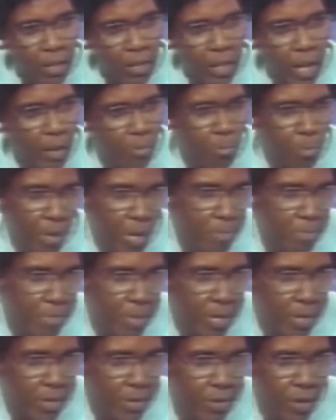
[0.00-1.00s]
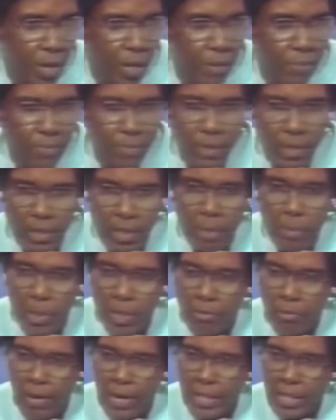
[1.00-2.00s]
that members of the
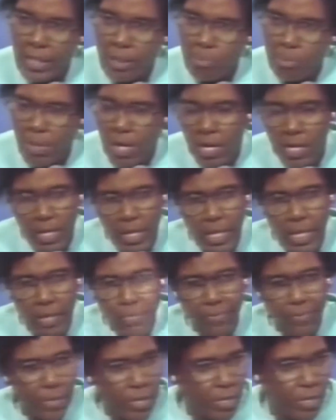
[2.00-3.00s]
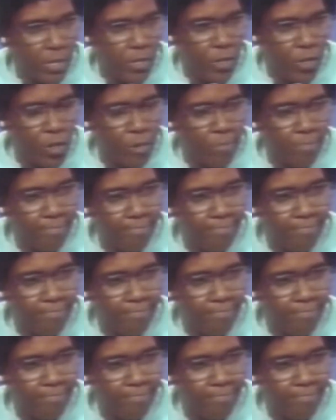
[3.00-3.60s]
Democratic Party first